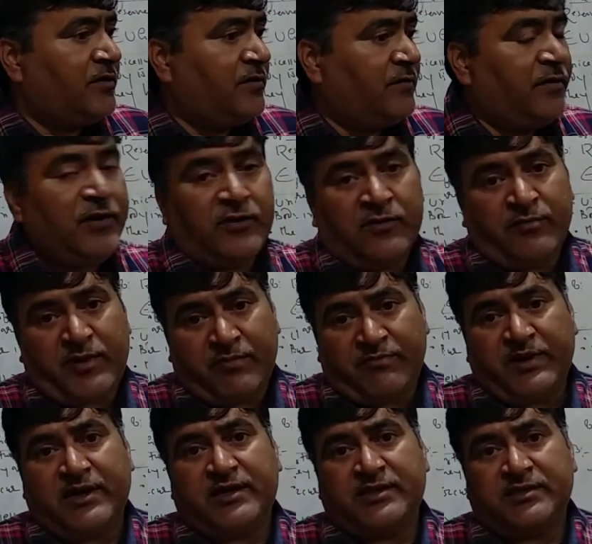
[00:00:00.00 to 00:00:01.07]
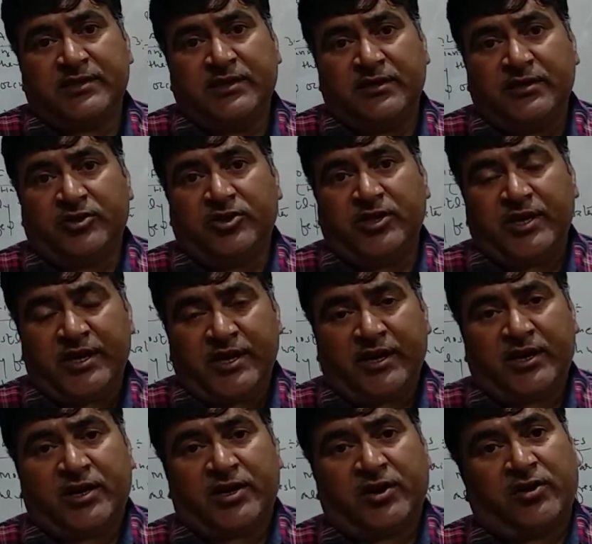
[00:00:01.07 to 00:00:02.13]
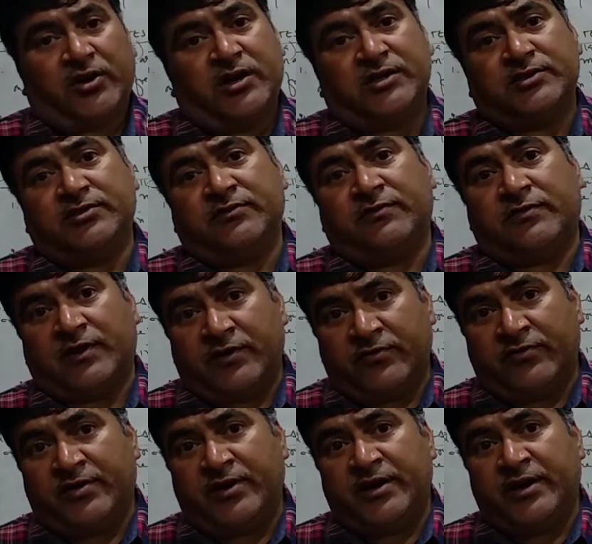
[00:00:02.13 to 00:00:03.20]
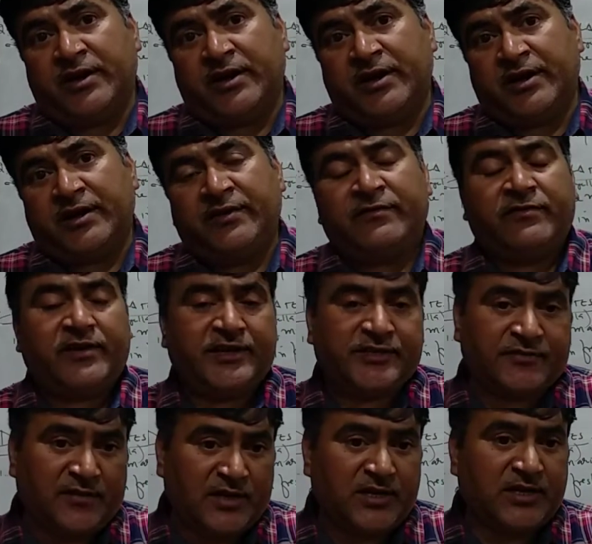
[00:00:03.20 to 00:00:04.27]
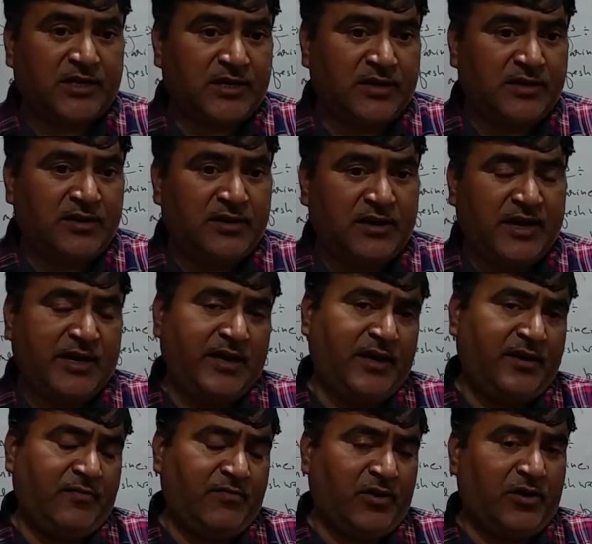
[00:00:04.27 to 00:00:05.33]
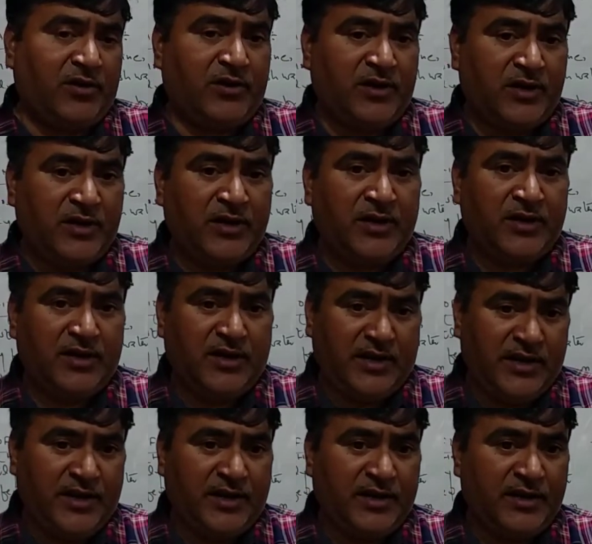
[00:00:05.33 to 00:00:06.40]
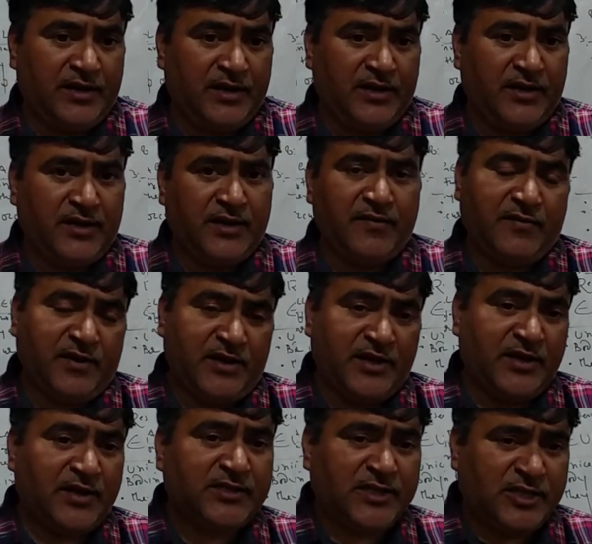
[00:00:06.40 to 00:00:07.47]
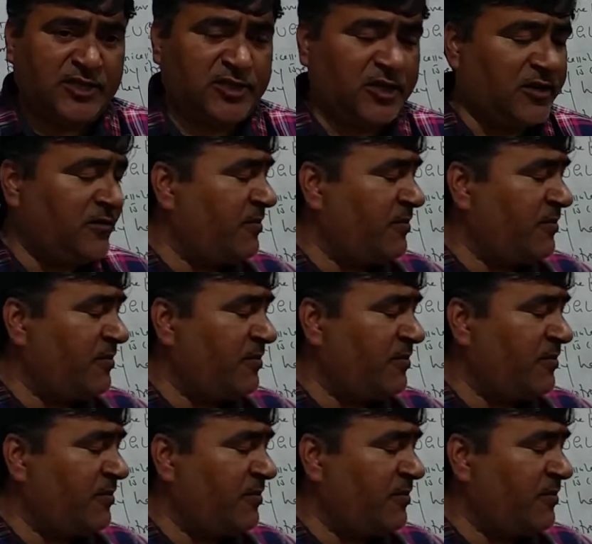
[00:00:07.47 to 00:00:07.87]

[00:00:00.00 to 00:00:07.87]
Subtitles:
few members, they are also found in freshwater, like in pond, lake, river, etc.